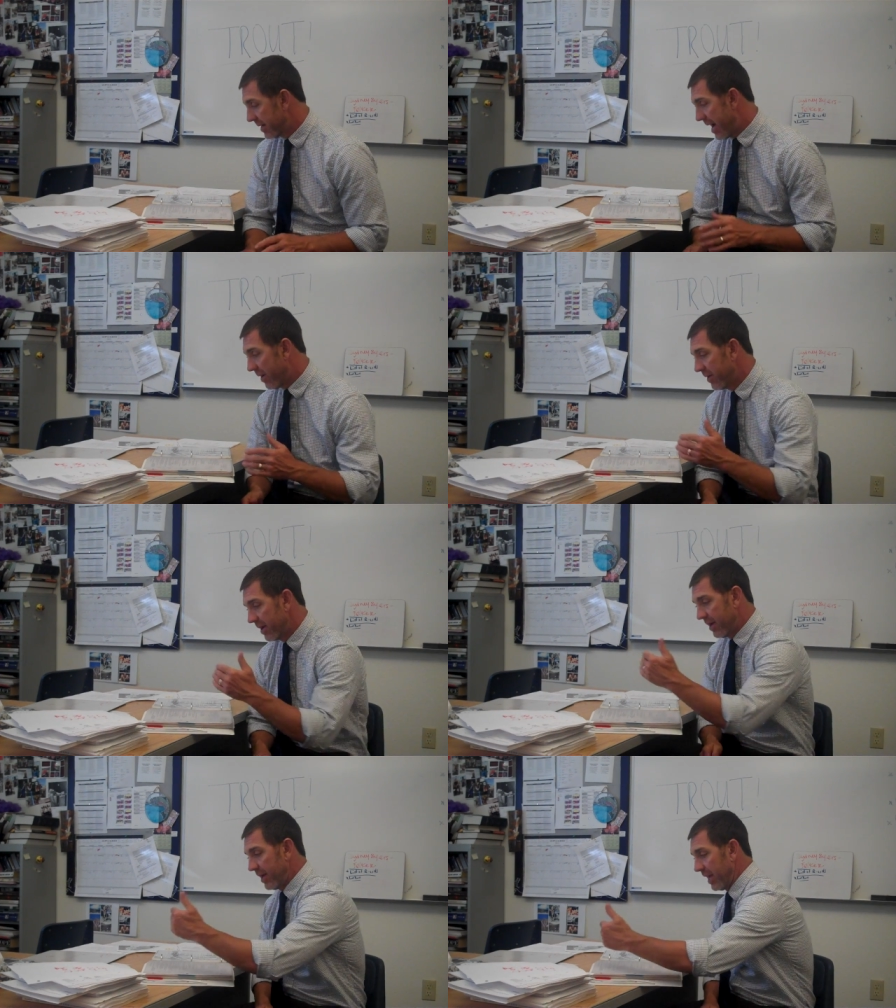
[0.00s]
Now,
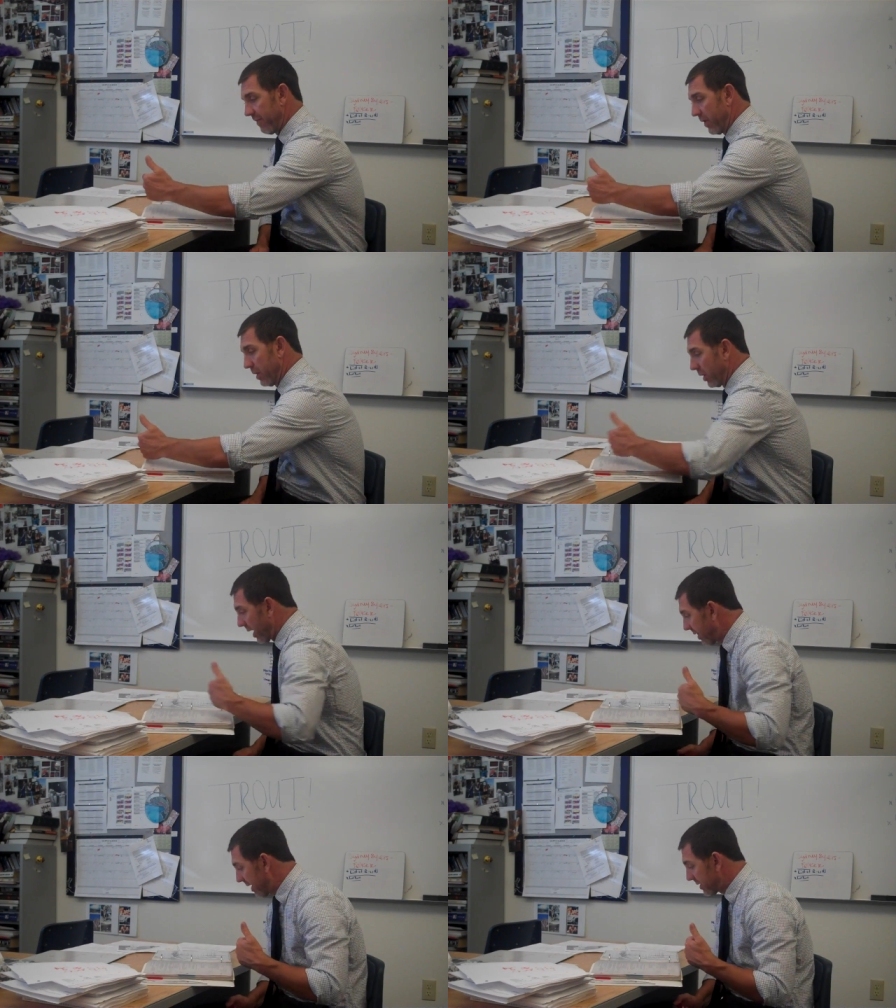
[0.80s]
if we
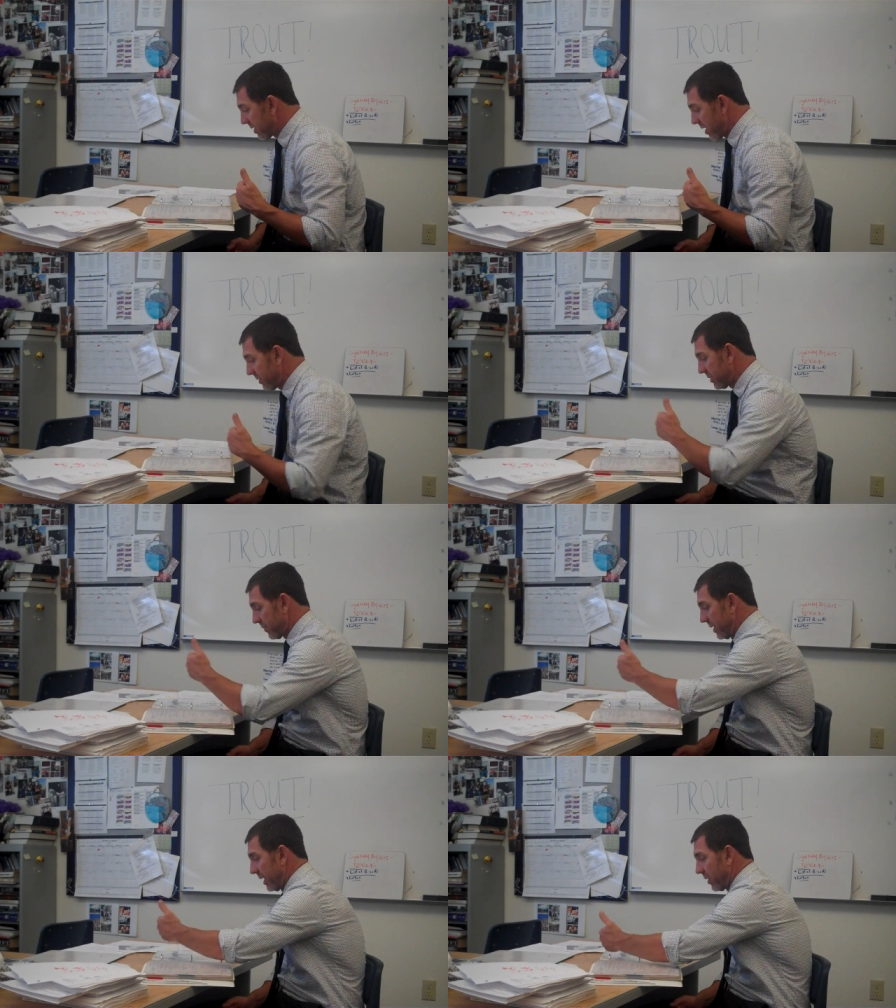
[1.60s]
look at these notes
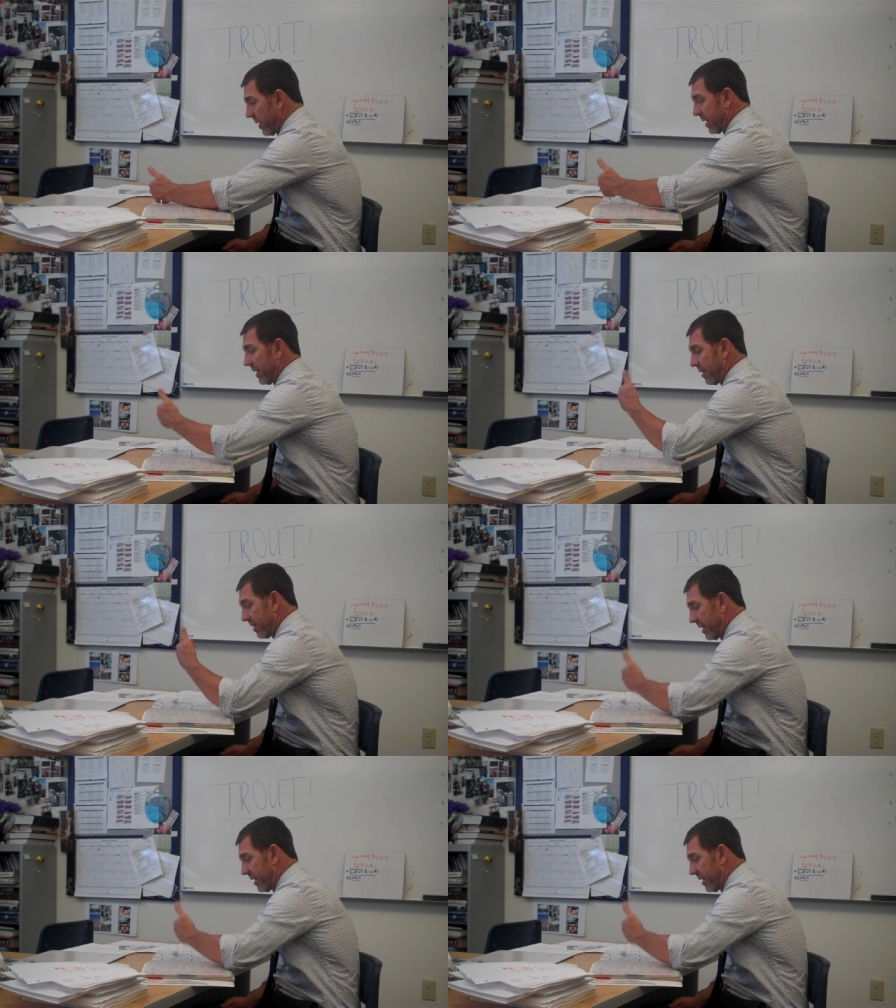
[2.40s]
really quickly,